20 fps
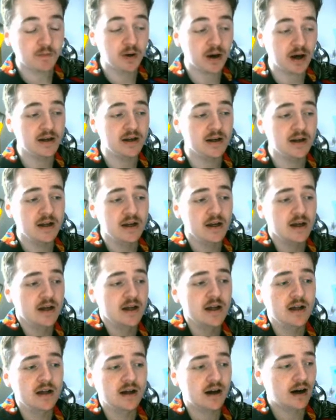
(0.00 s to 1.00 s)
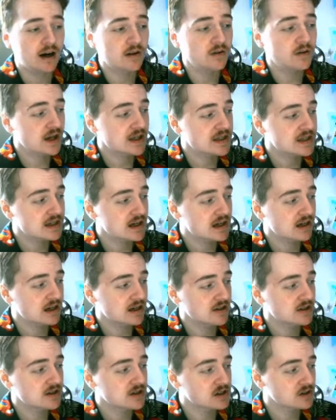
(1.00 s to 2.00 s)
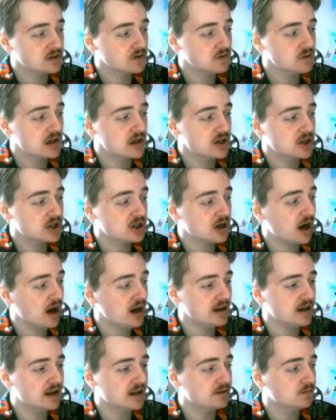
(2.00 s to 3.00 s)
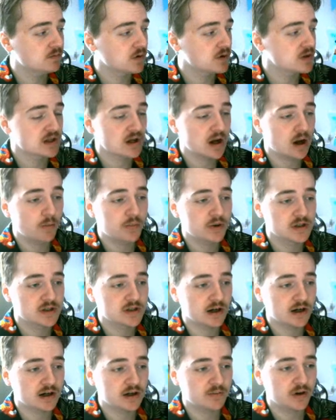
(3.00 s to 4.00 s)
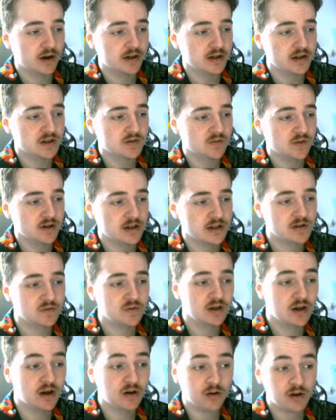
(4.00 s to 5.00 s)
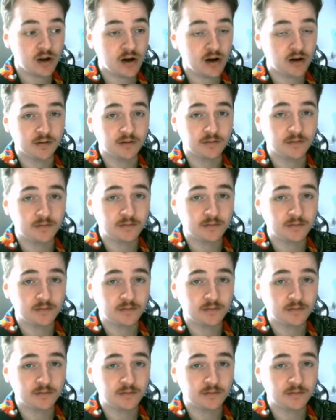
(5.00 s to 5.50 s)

But let's get into each shot and we'll stop and talk about each one as we go along.